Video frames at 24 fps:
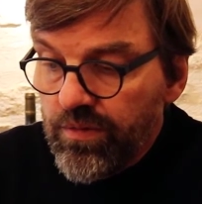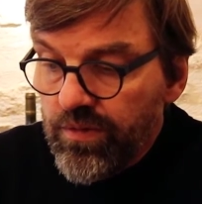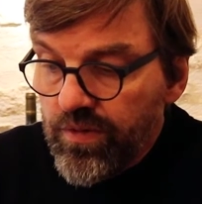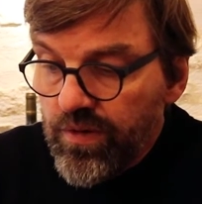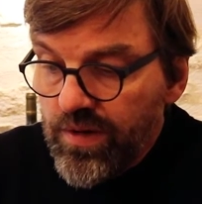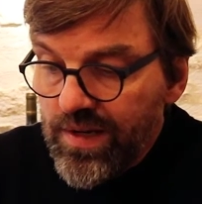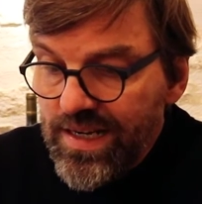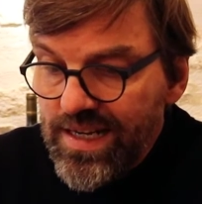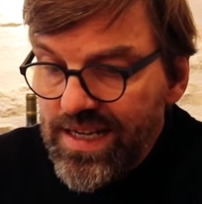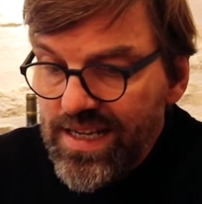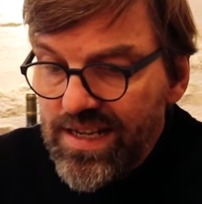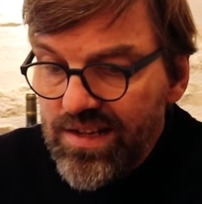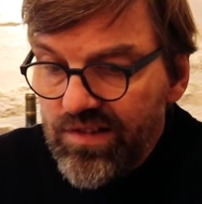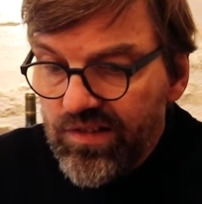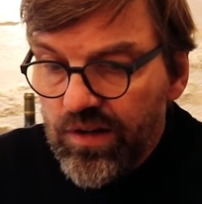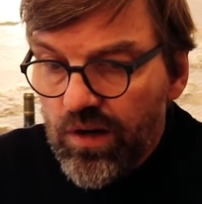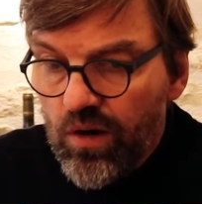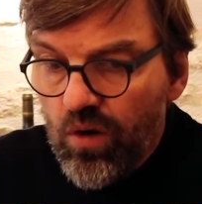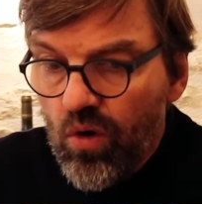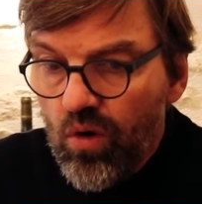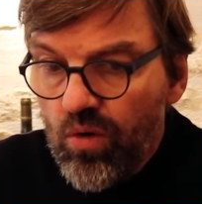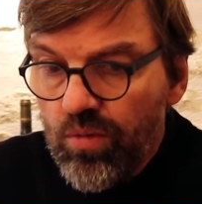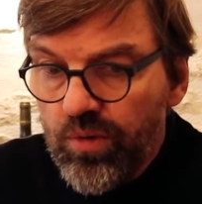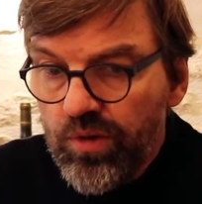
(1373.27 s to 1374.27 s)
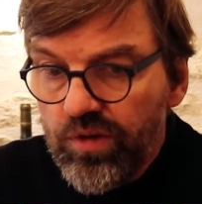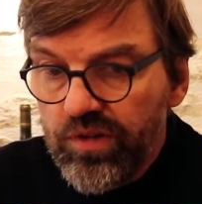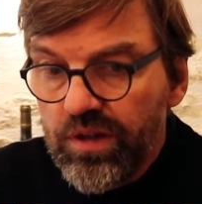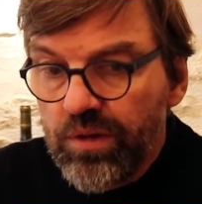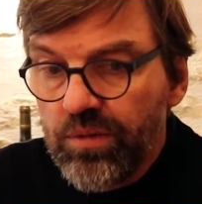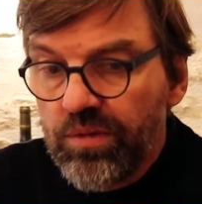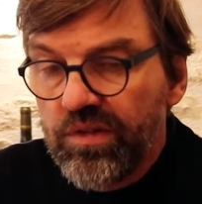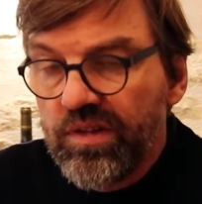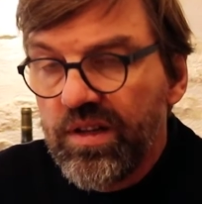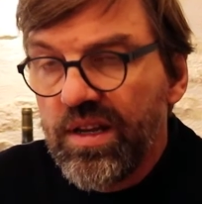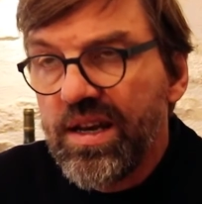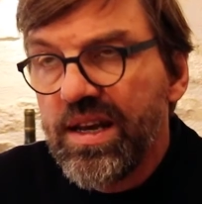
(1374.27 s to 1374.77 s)
lees are almost, I
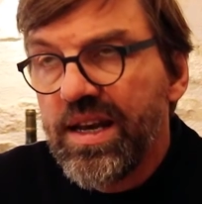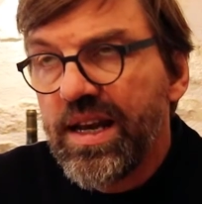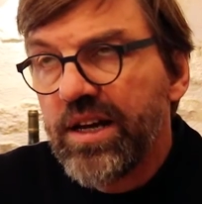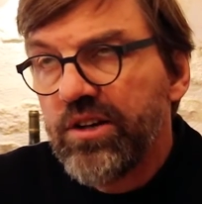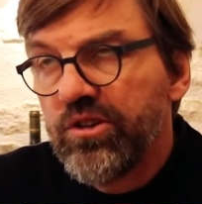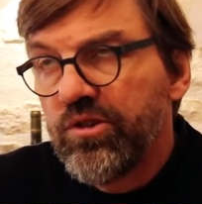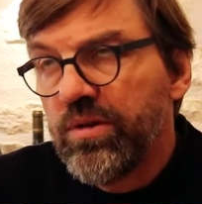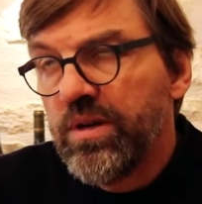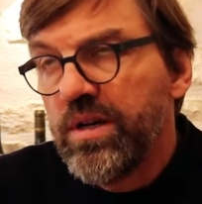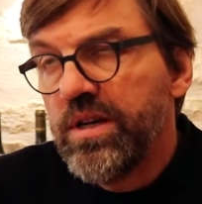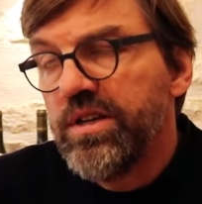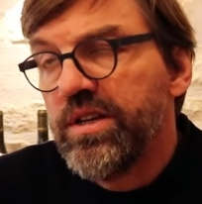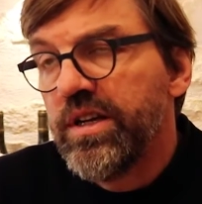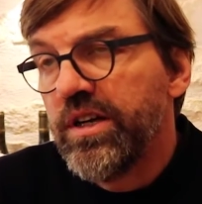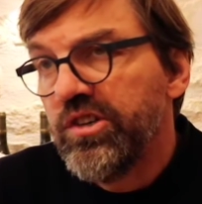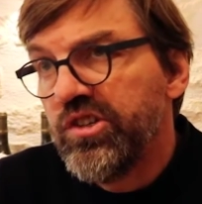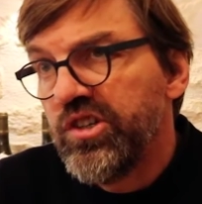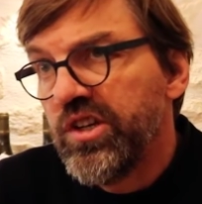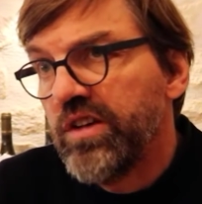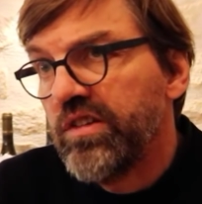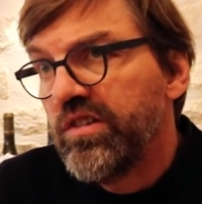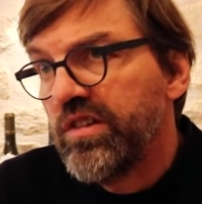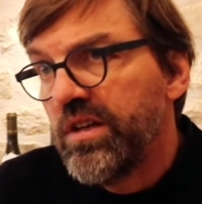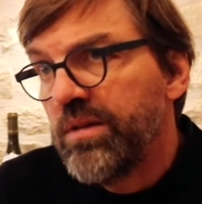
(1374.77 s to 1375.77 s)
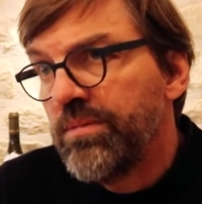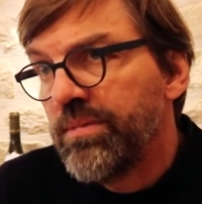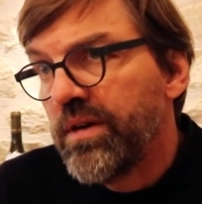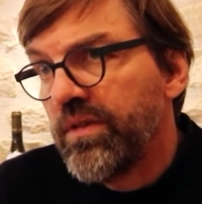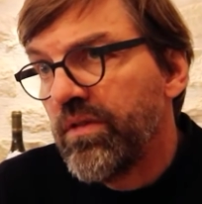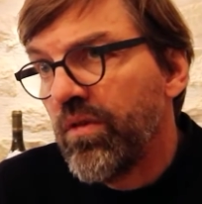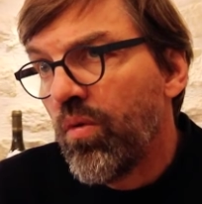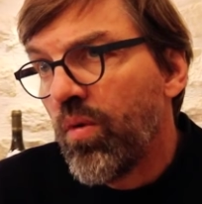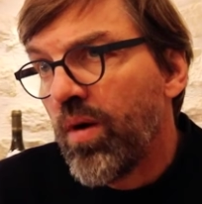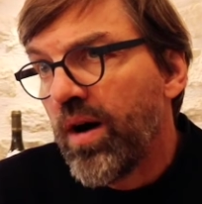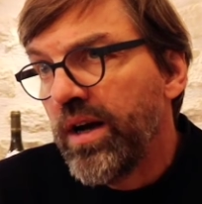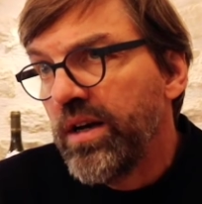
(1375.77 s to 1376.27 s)
would say, naturally digested by
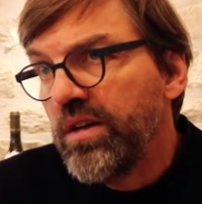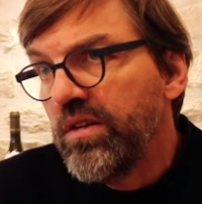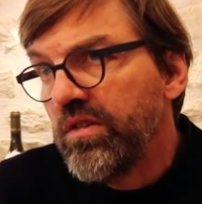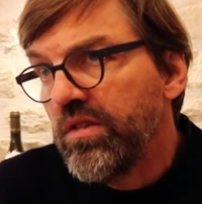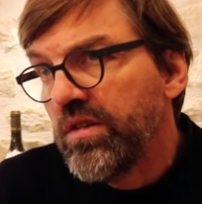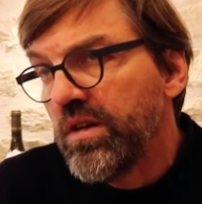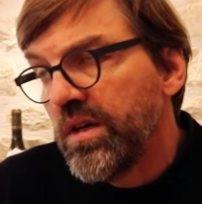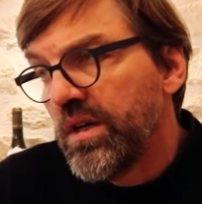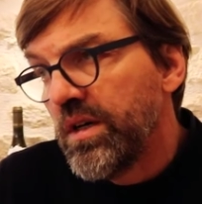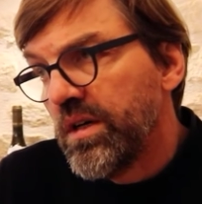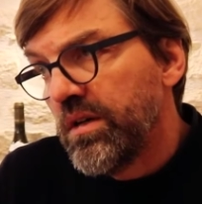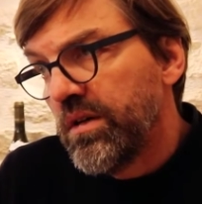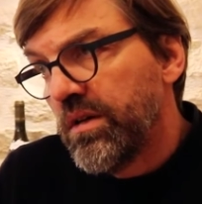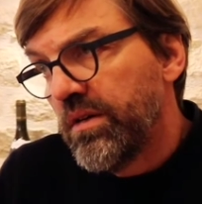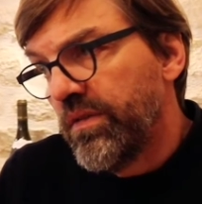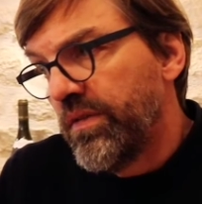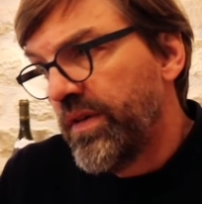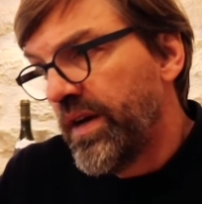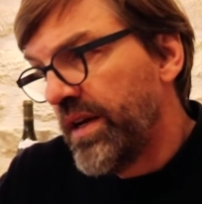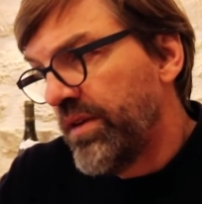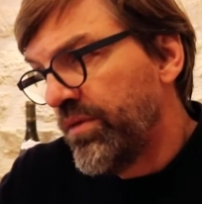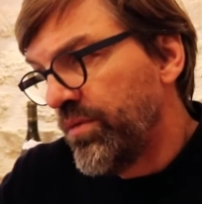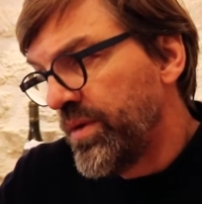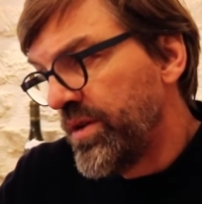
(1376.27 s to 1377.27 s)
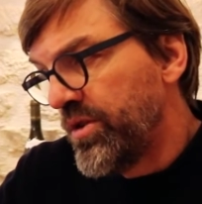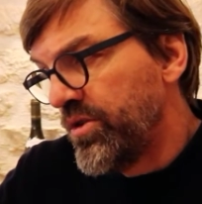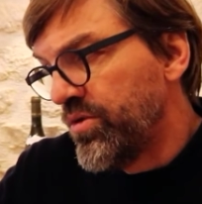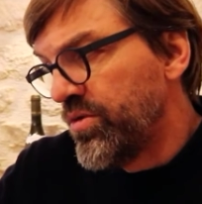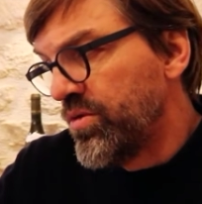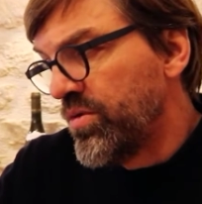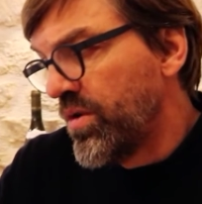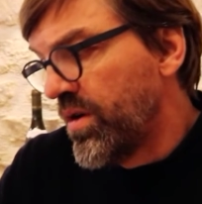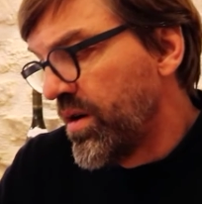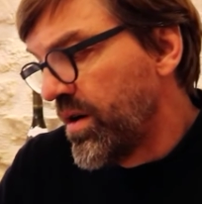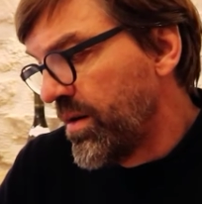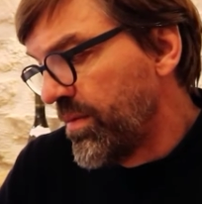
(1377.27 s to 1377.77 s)
the wines. Then we
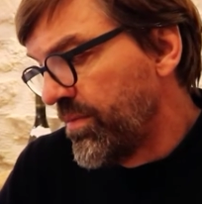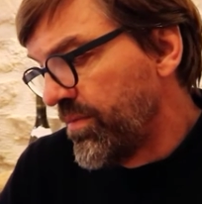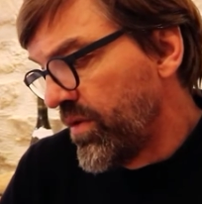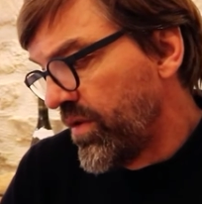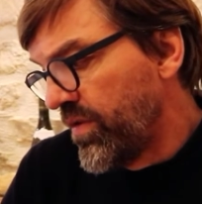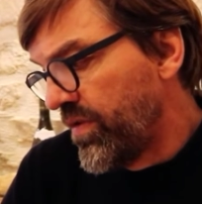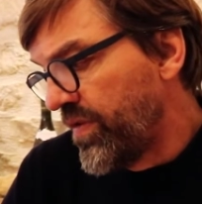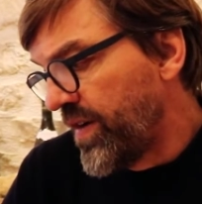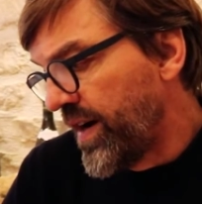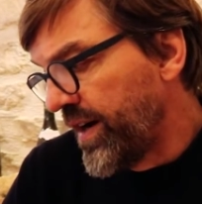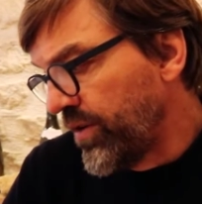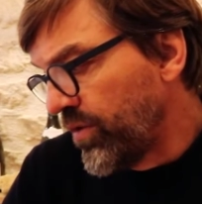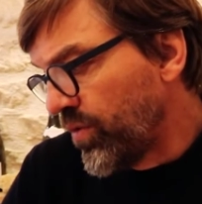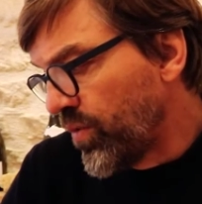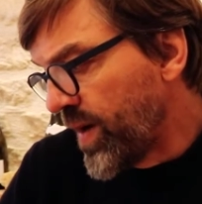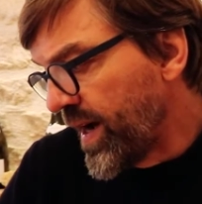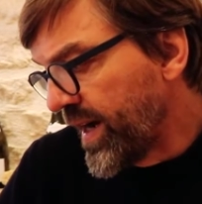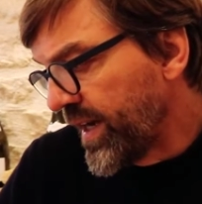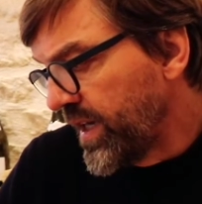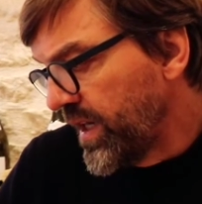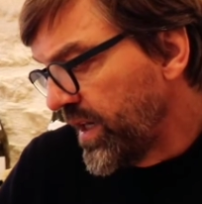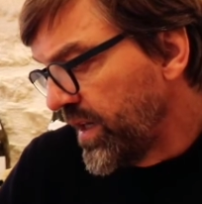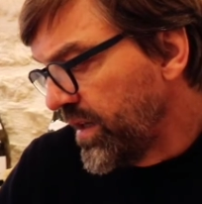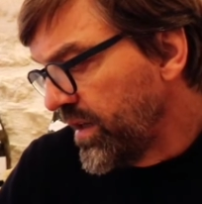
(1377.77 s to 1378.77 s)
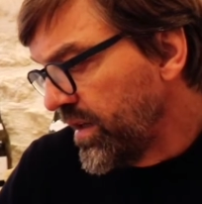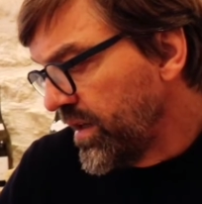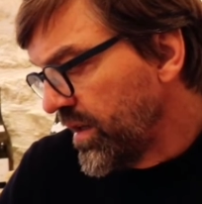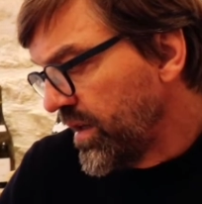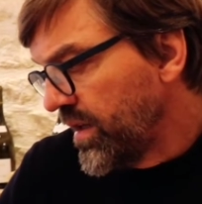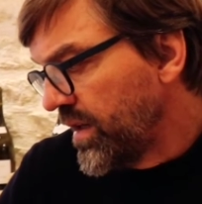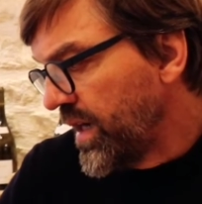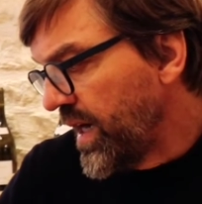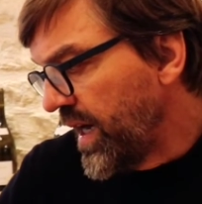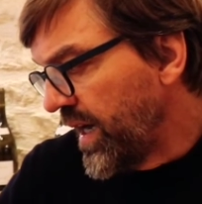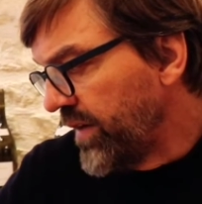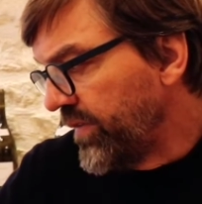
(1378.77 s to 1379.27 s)
do a final racking,
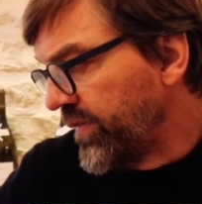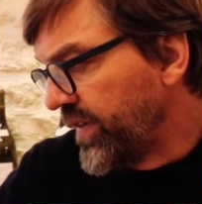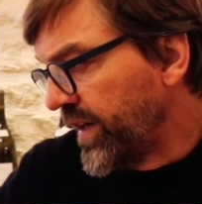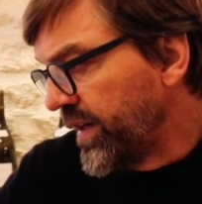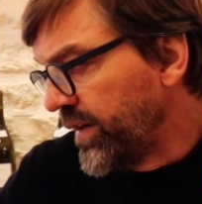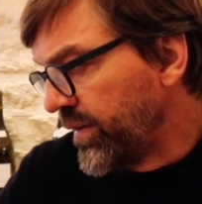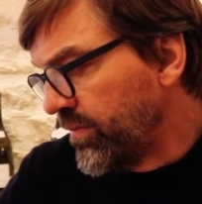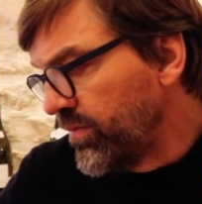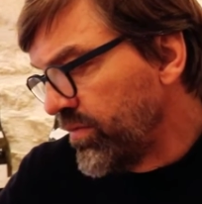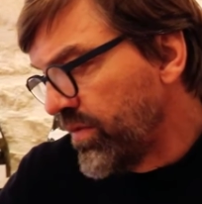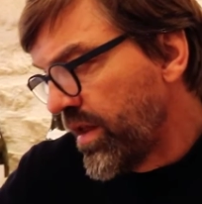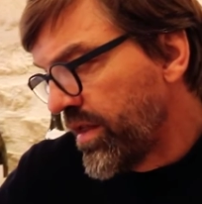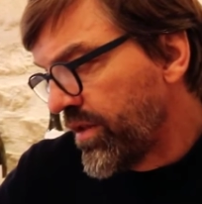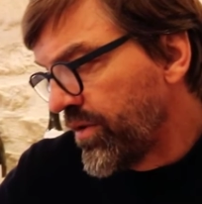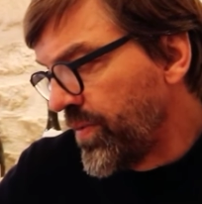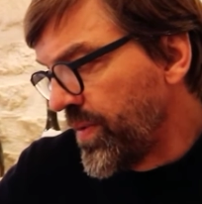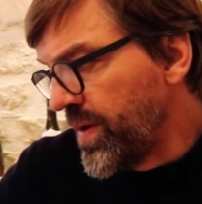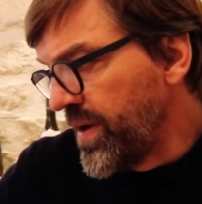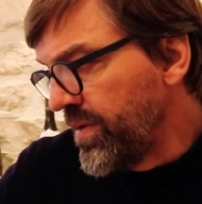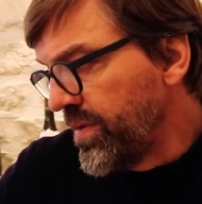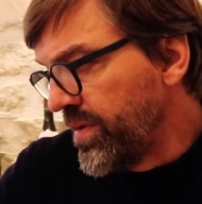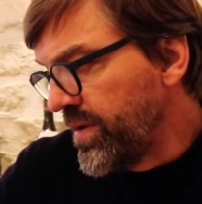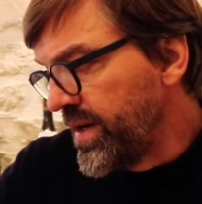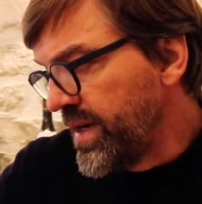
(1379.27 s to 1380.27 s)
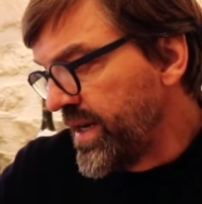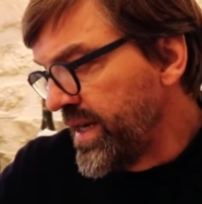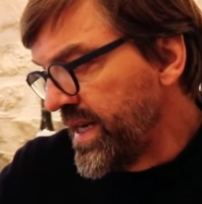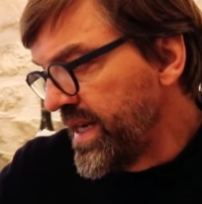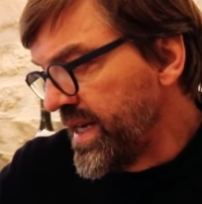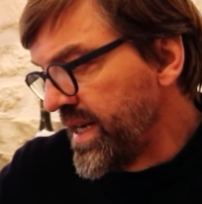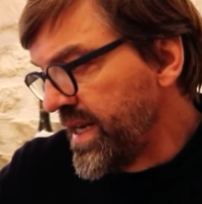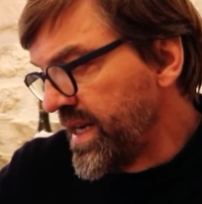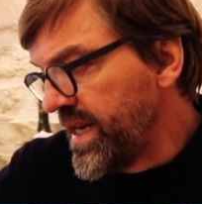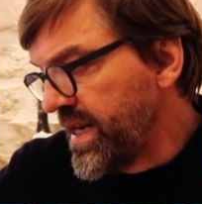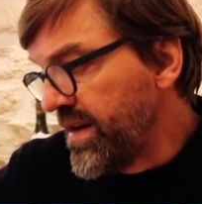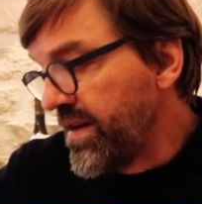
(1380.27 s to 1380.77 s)
and then
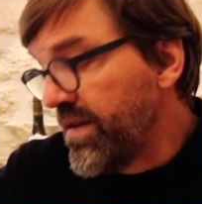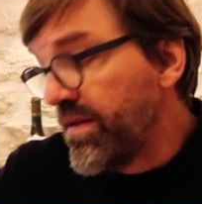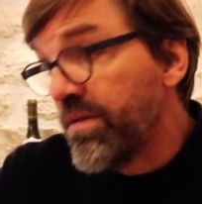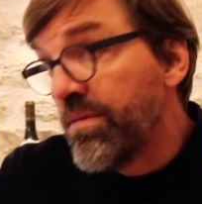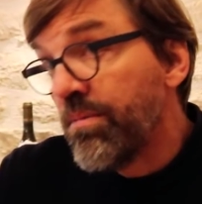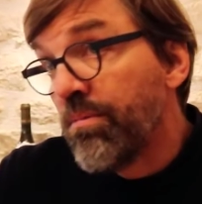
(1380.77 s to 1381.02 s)
3